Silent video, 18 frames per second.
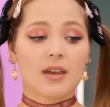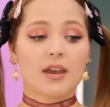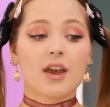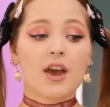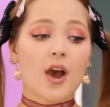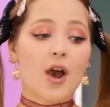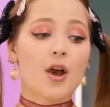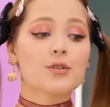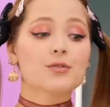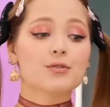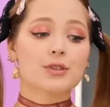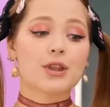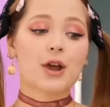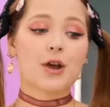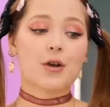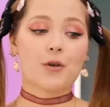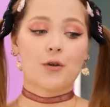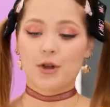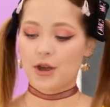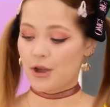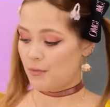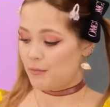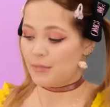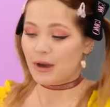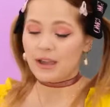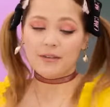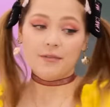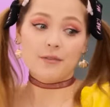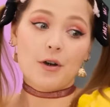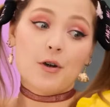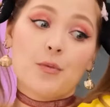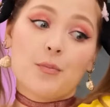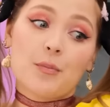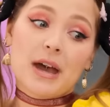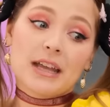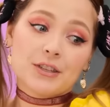Oh no. My
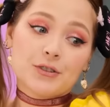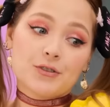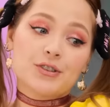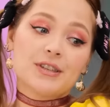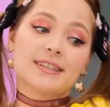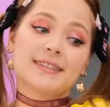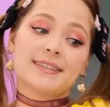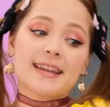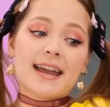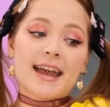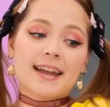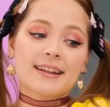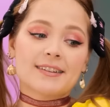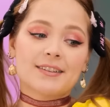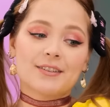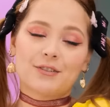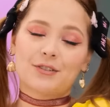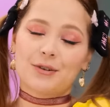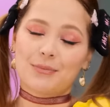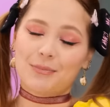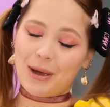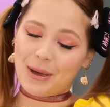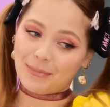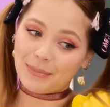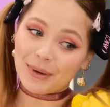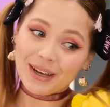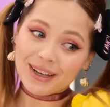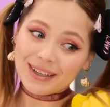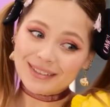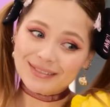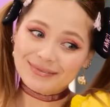phone battery is dead. Remember?